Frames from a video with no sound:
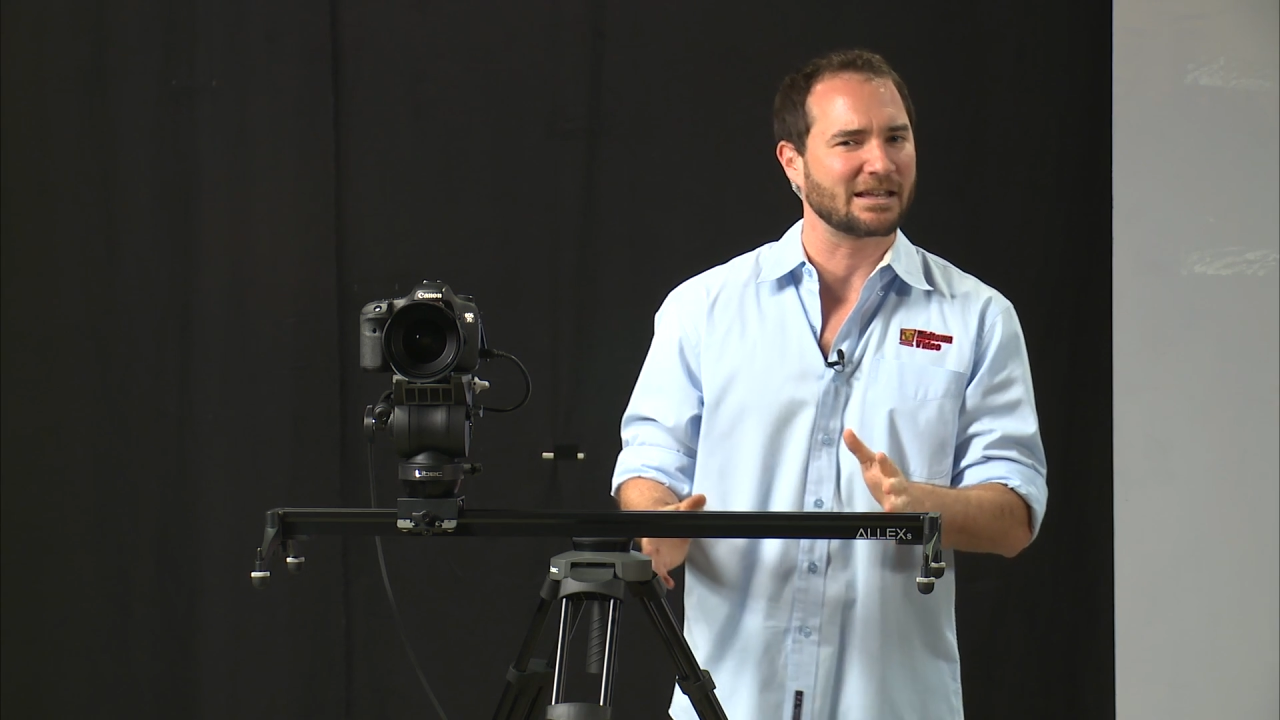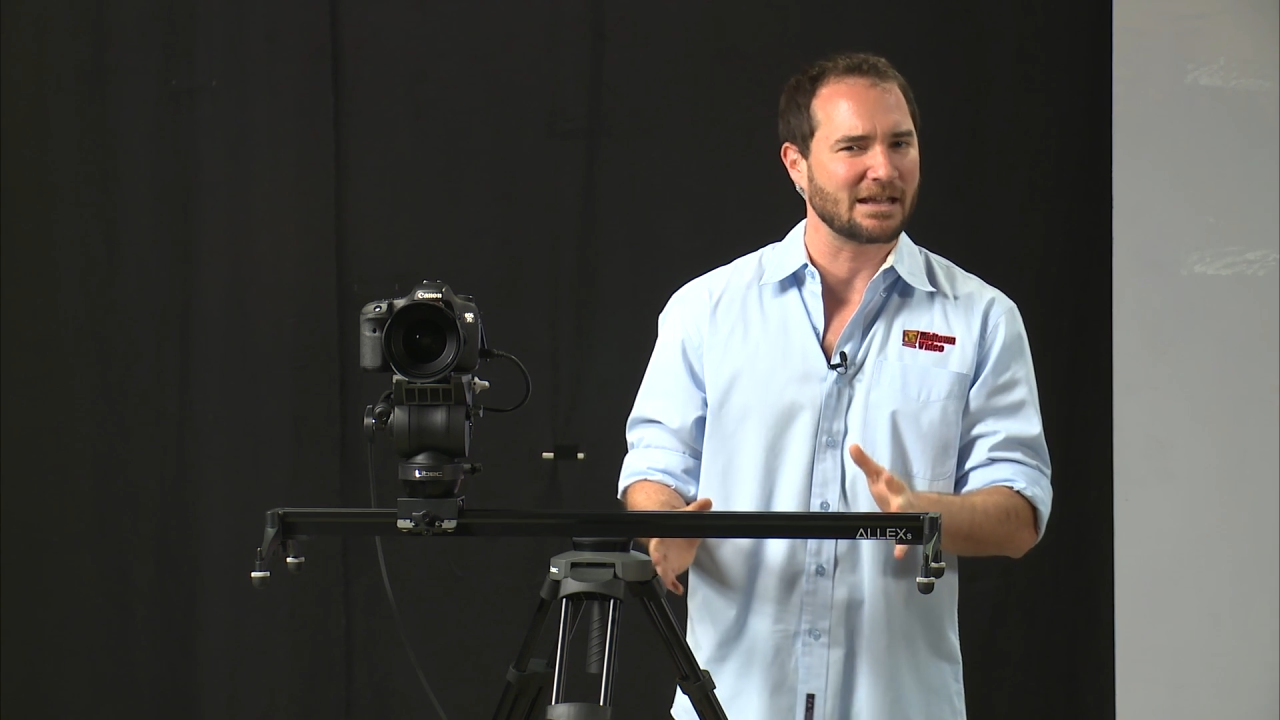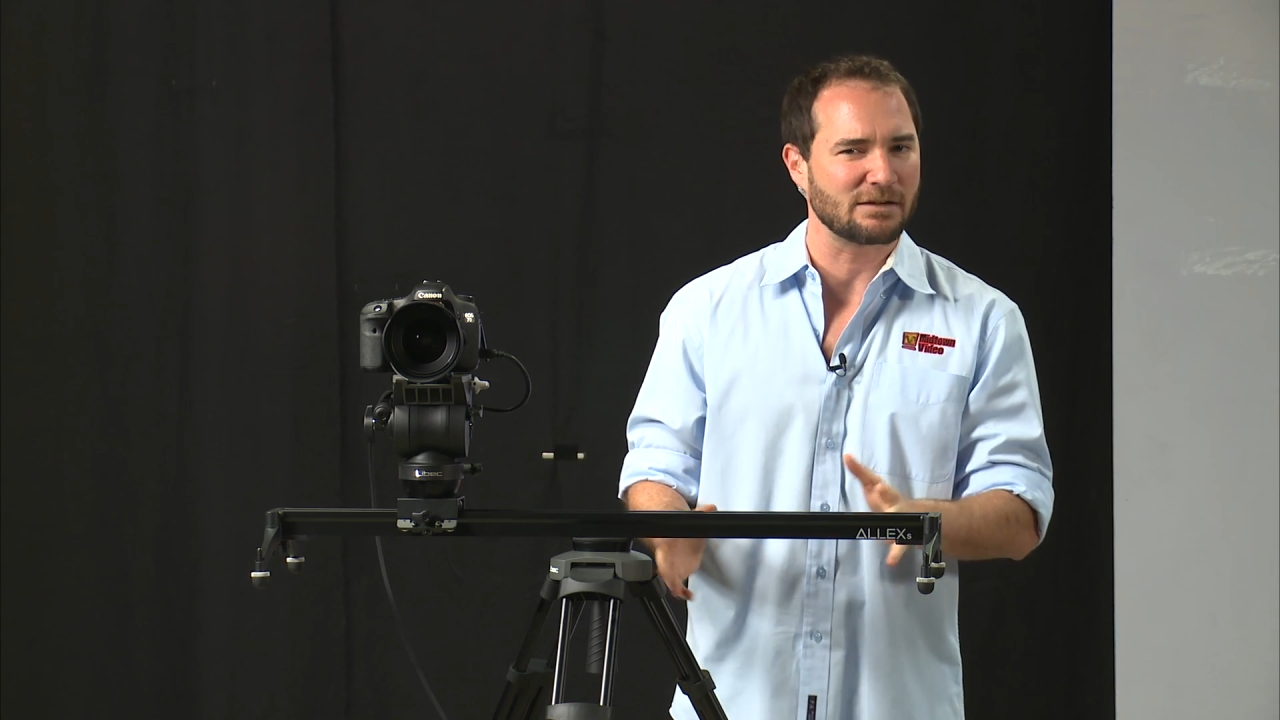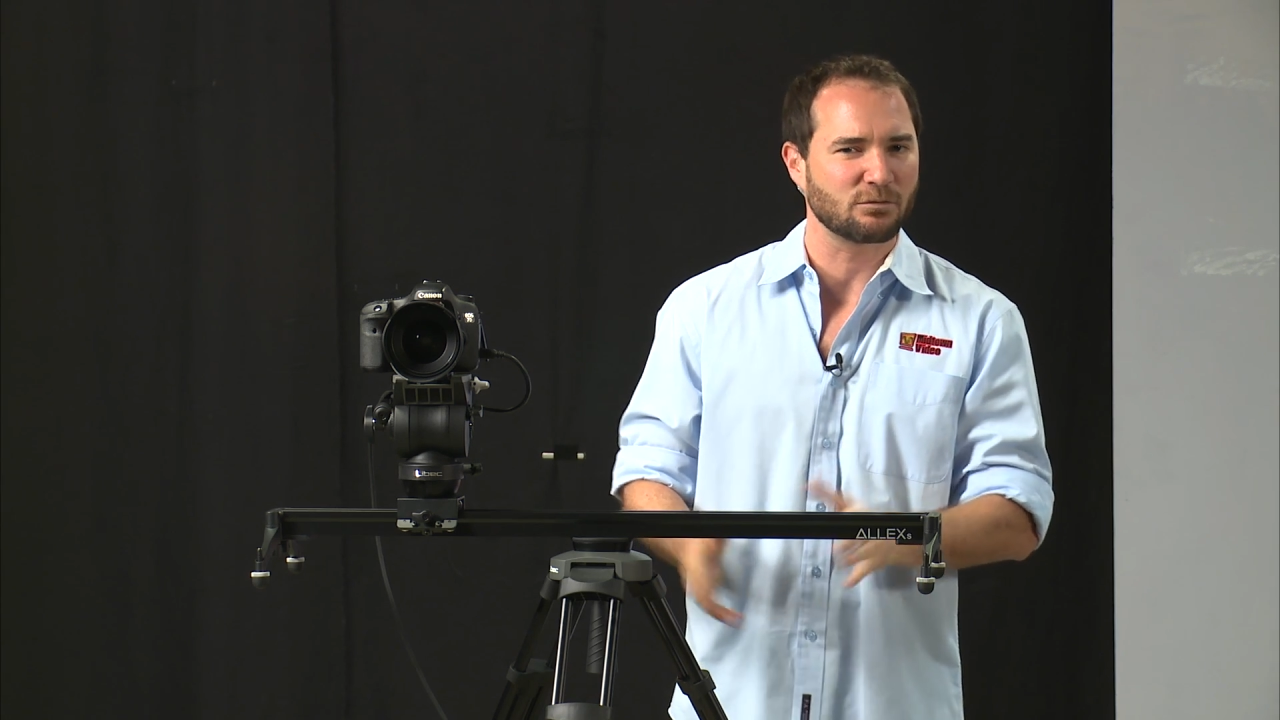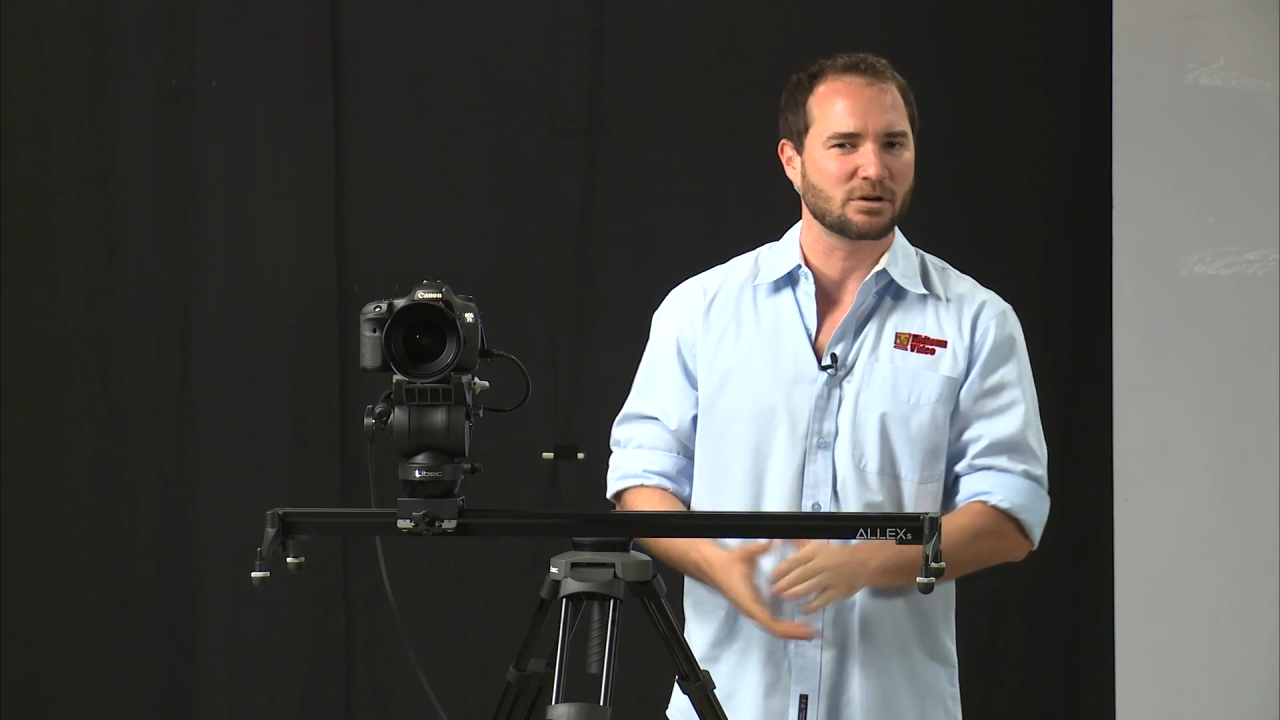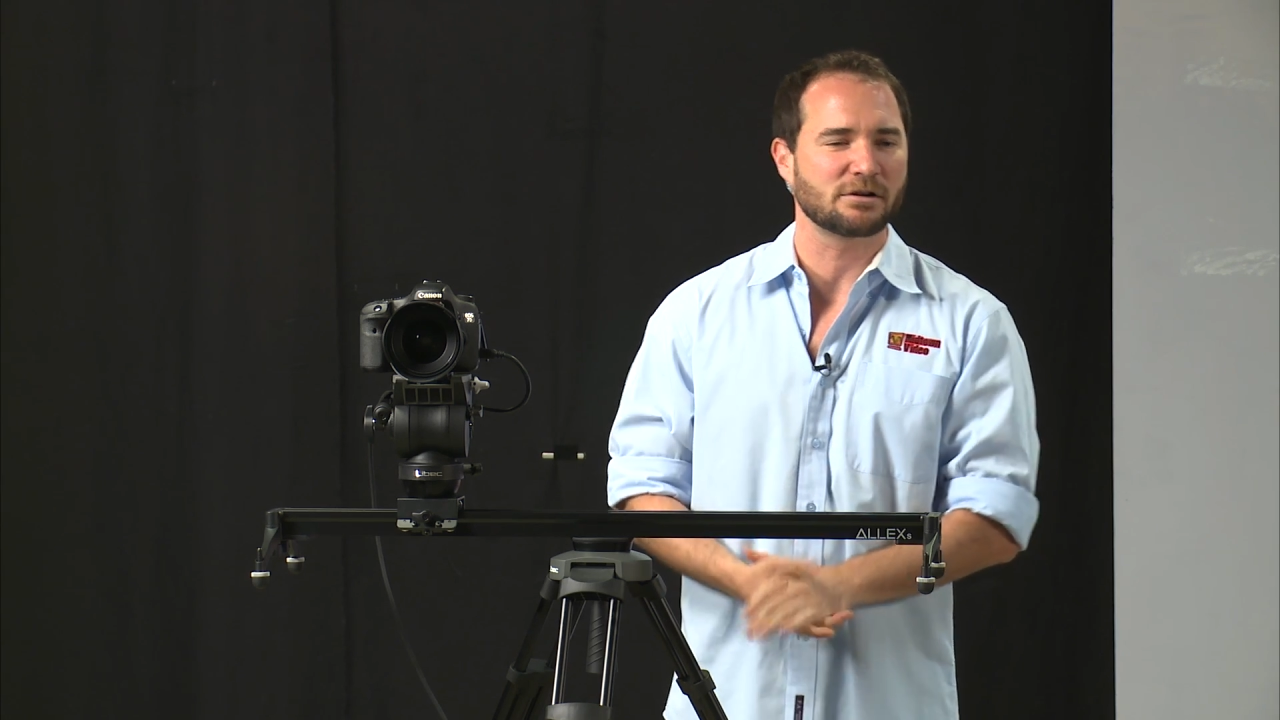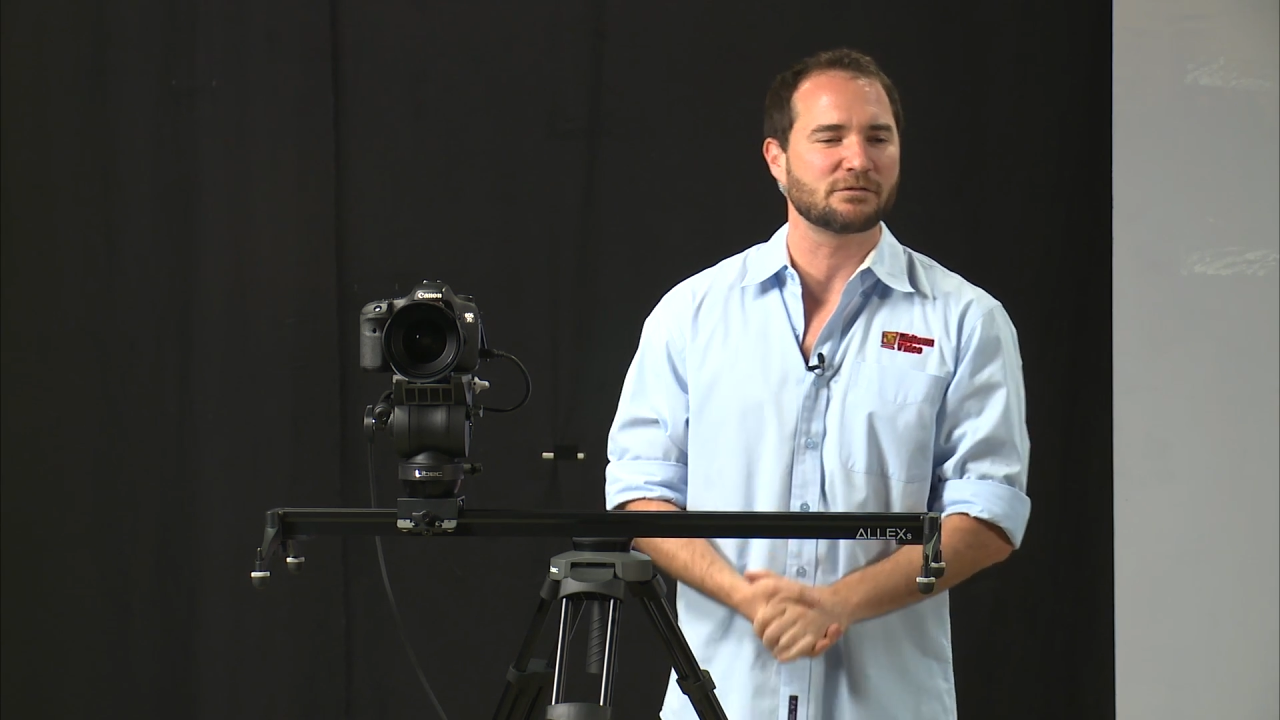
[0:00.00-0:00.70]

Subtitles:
an AF100